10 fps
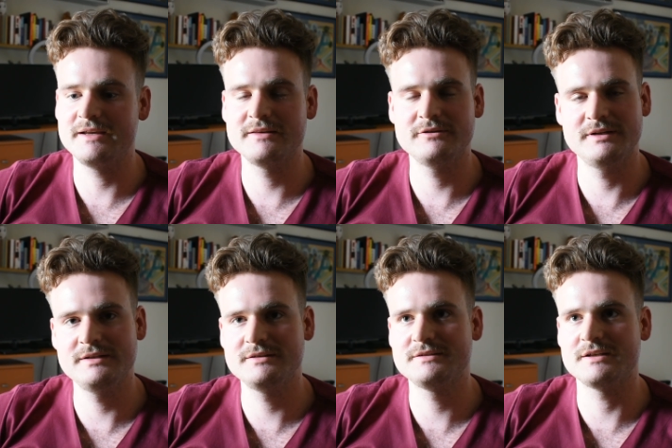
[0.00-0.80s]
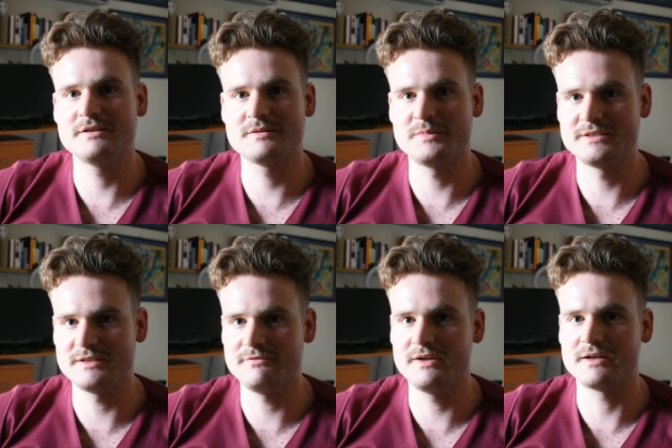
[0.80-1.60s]
and there is a
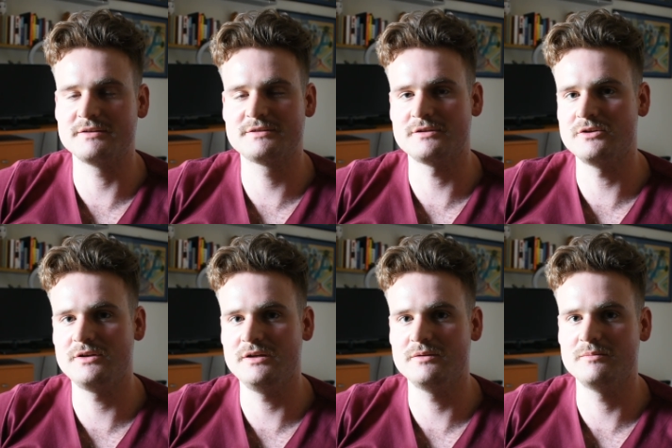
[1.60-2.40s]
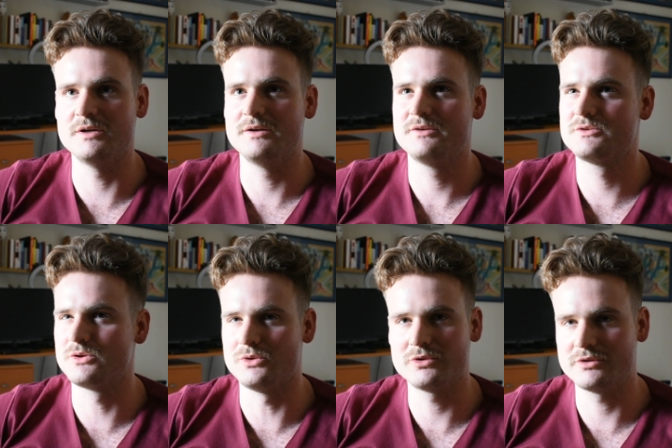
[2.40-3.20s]
specific sodium
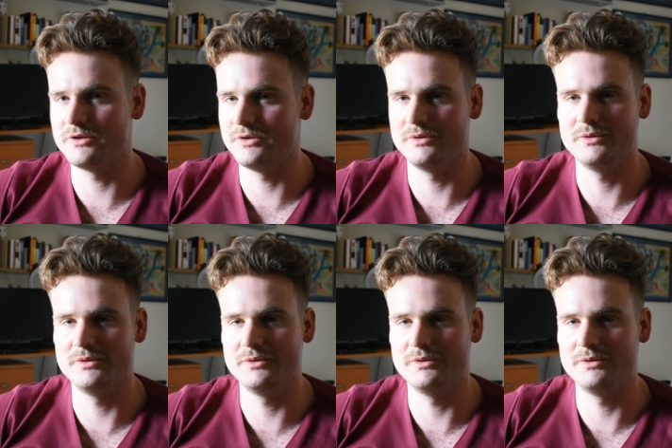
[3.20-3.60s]
tauro...